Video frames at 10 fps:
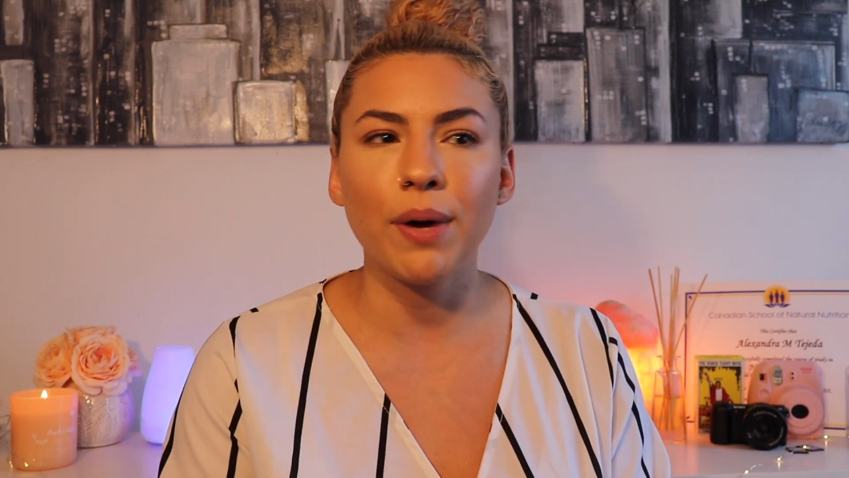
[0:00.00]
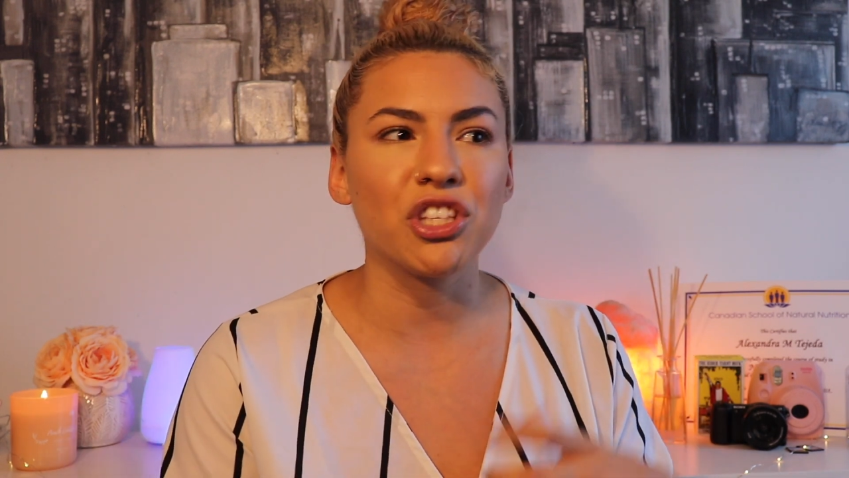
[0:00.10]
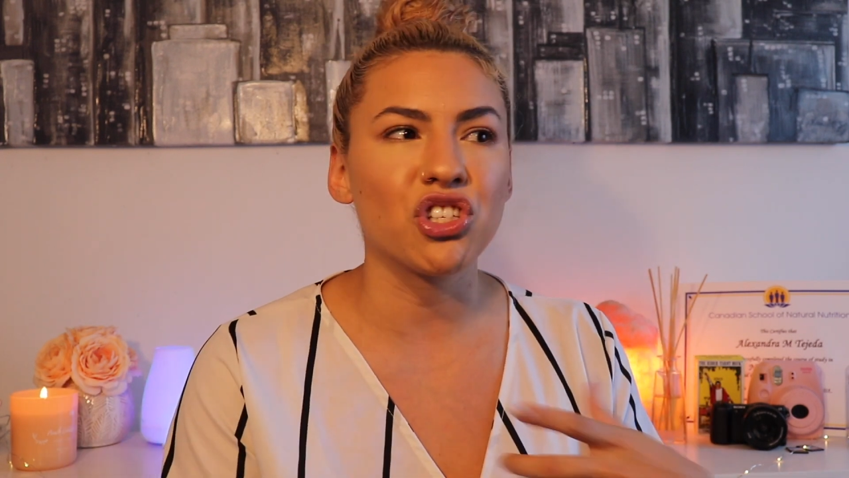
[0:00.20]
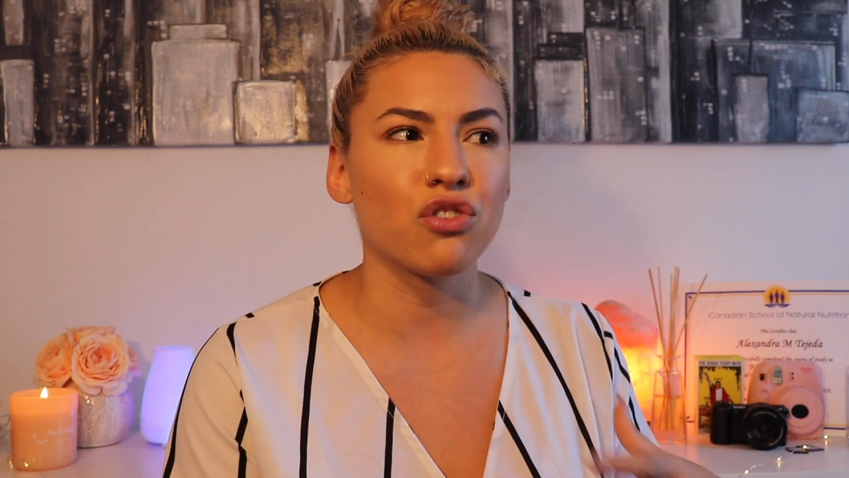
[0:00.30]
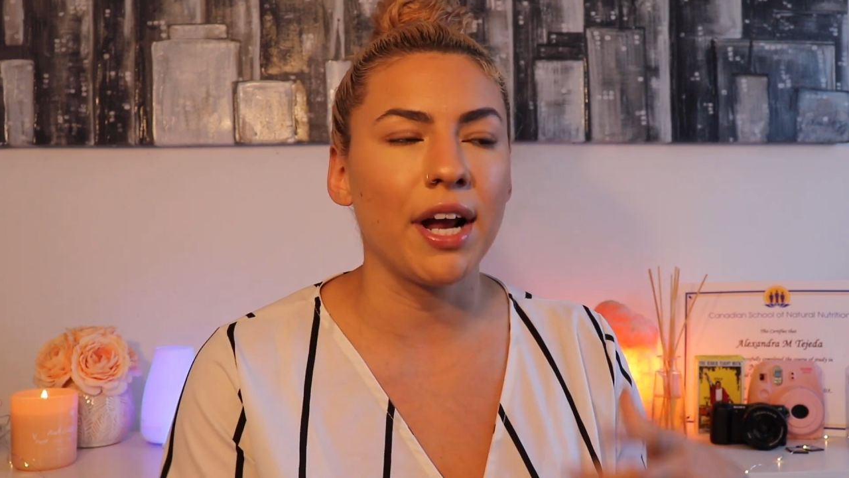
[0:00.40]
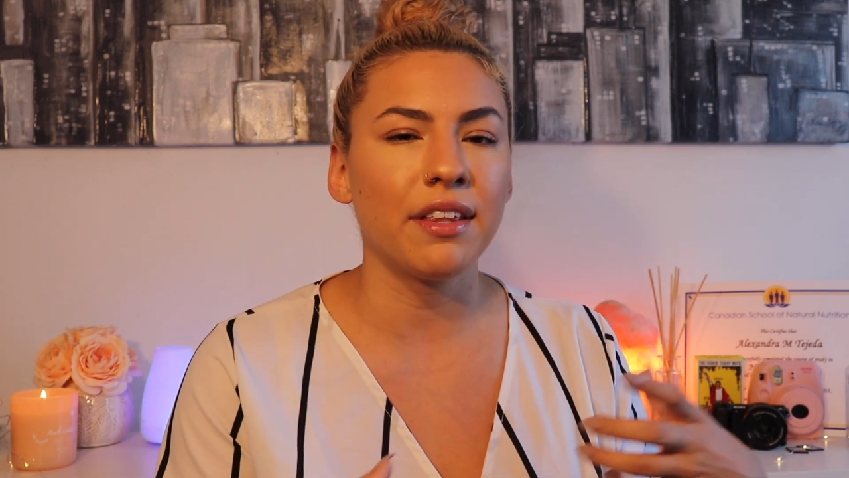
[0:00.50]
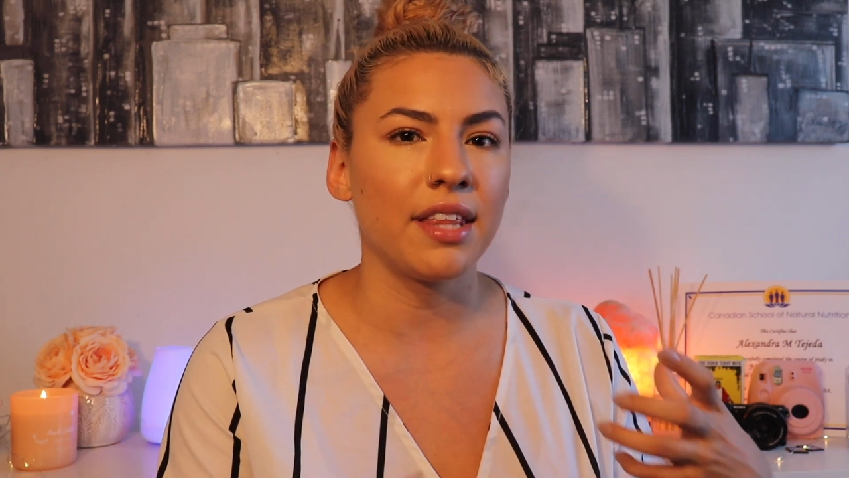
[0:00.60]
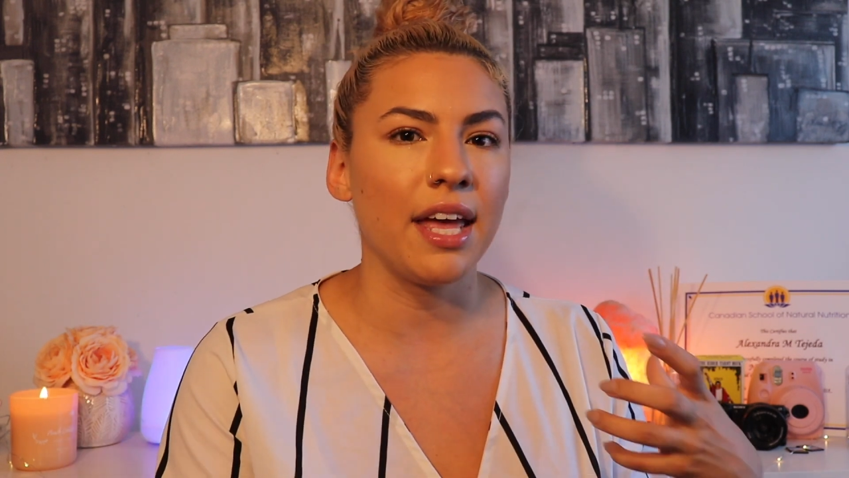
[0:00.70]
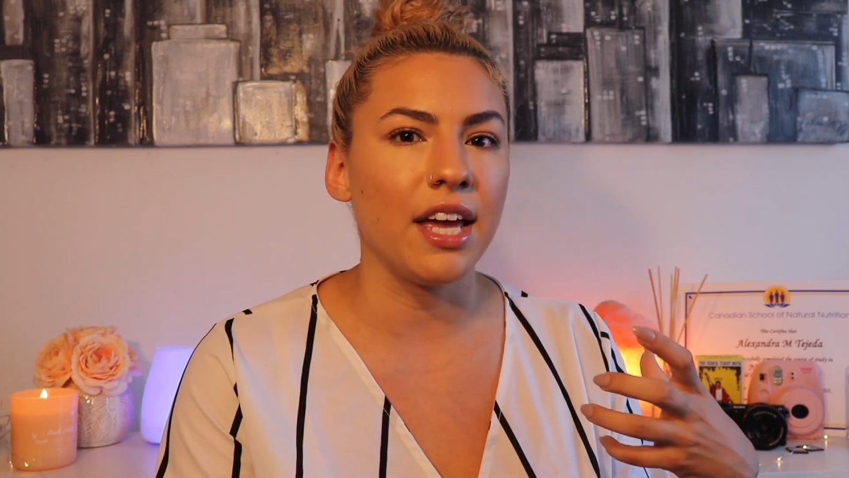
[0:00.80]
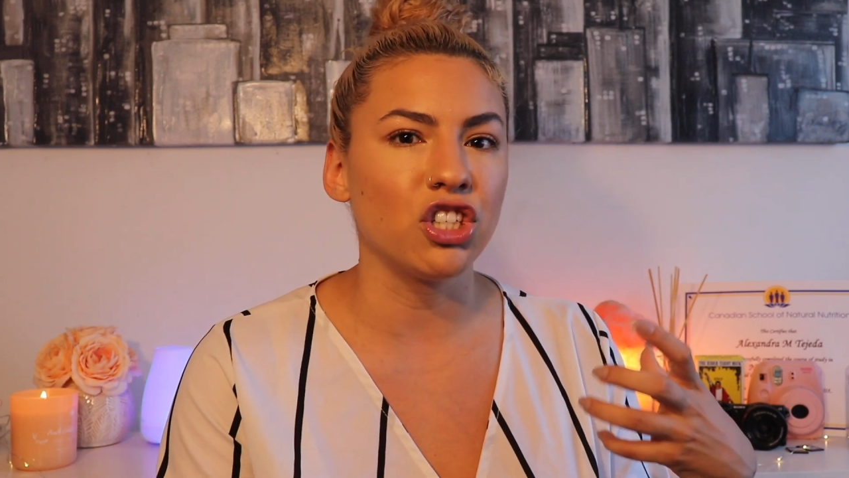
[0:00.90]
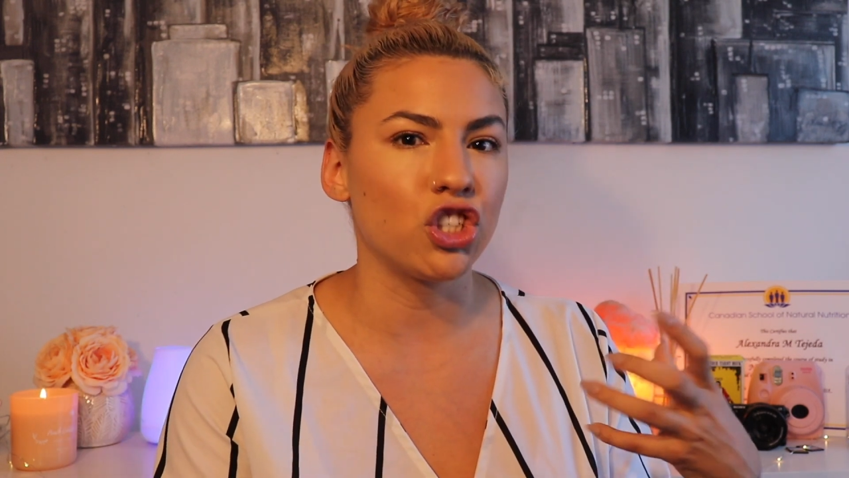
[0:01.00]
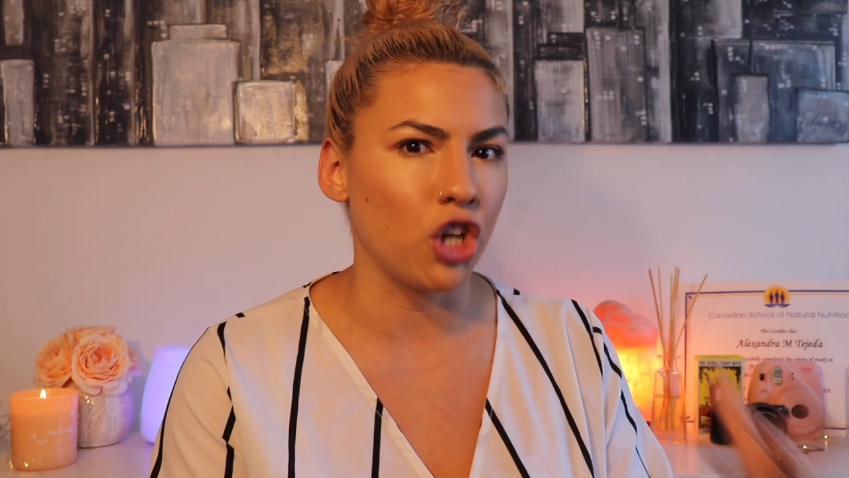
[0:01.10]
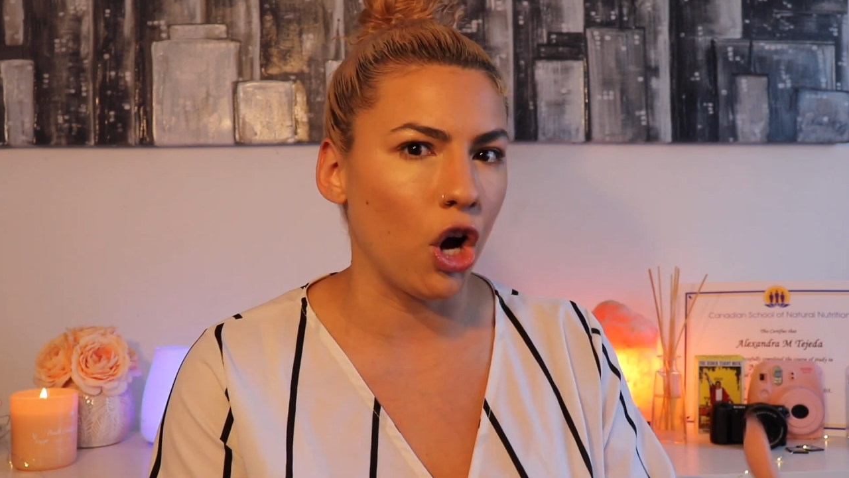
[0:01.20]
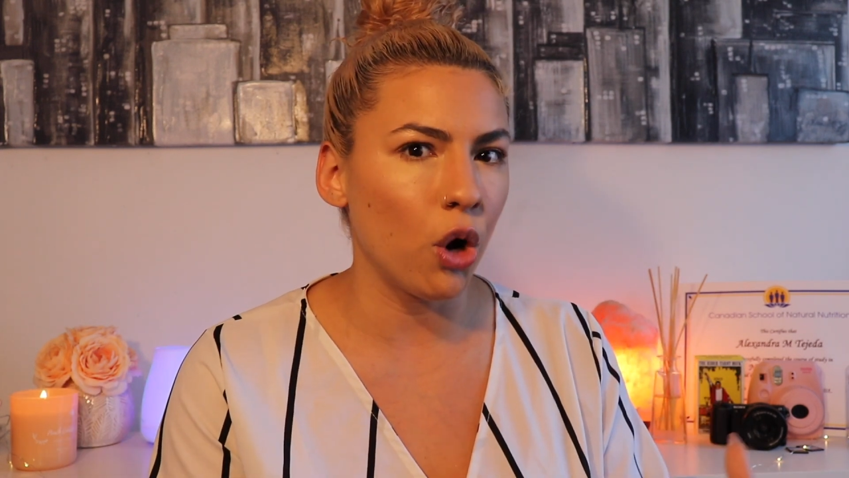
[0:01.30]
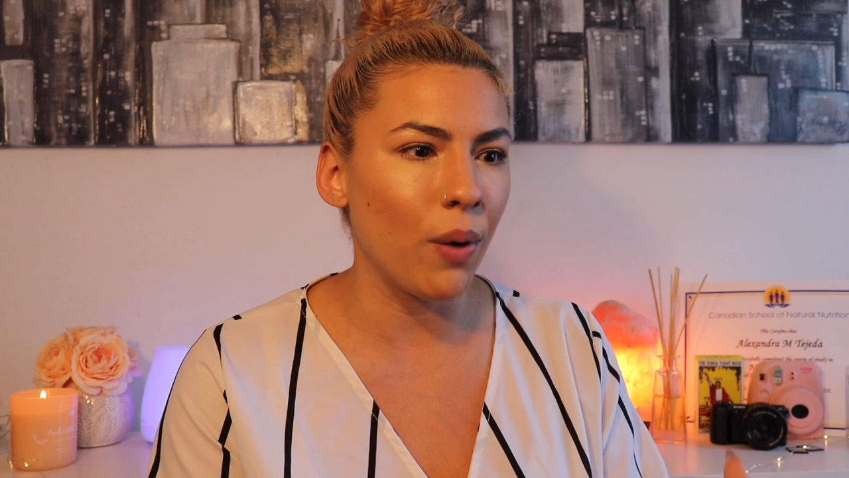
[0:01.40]
and the strength that they
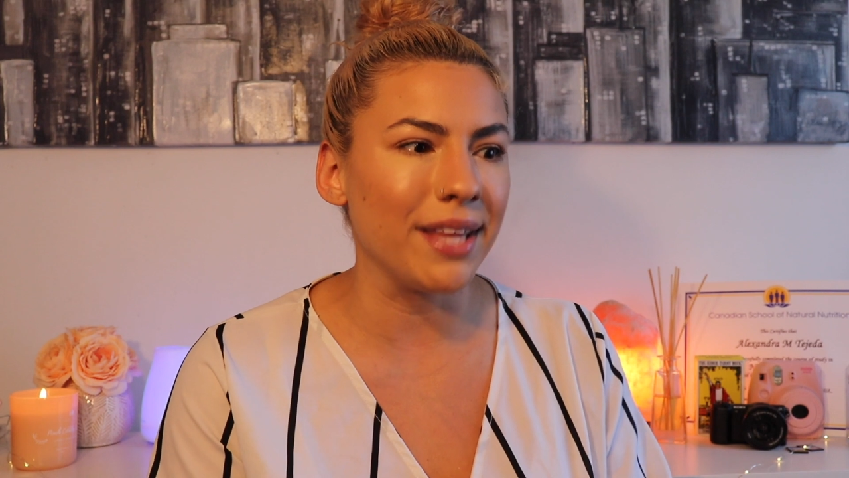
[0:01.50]
show